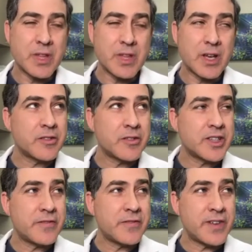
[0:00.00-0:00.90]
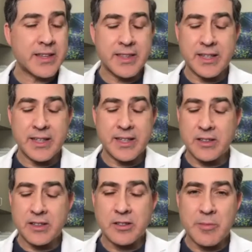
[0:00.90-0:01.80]
Other than the fact that
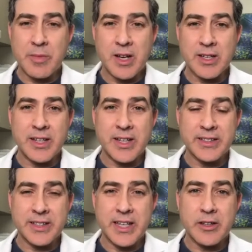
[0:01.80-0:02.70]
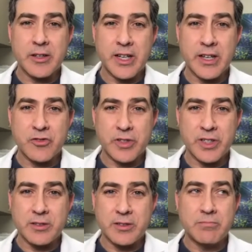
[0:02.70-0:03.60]
Dr. Ambach and I together have
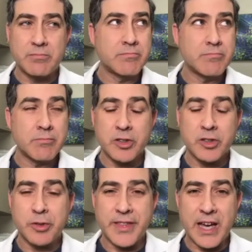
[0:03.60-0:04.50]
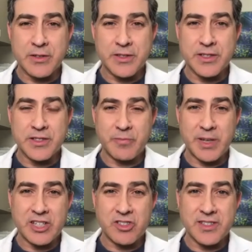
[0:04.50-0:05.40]
treated multiple thousands of
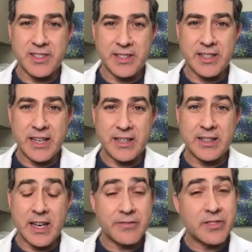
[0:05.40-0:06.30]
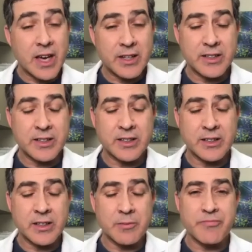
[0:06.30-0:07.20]
patients and have not
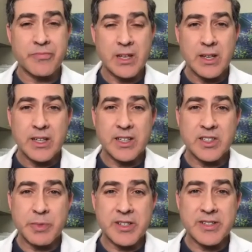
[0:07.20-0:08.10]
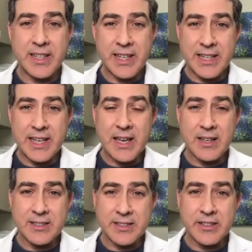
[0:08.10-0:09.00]
experienced any
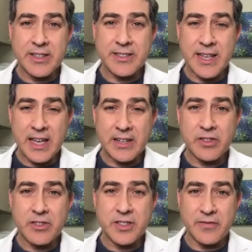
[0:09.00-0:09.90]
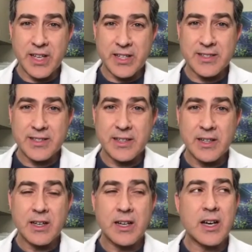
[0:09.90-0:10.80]
serious adverse events,
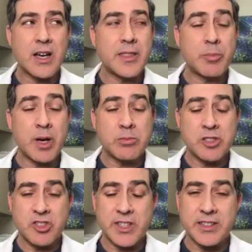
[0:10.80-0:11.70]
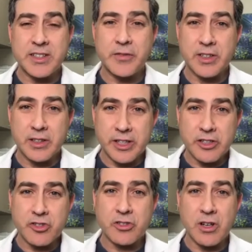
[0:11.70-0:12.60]
the published scientific
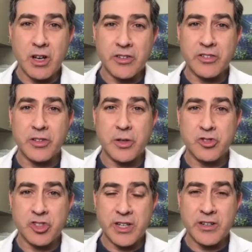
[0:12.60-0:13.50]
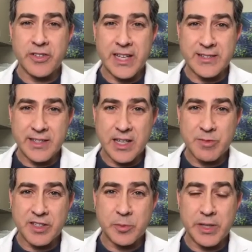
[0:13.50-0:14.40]
literature also shares that same
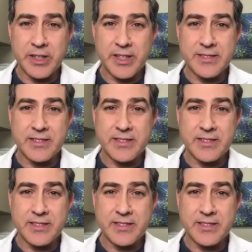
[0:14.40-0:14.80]
experience.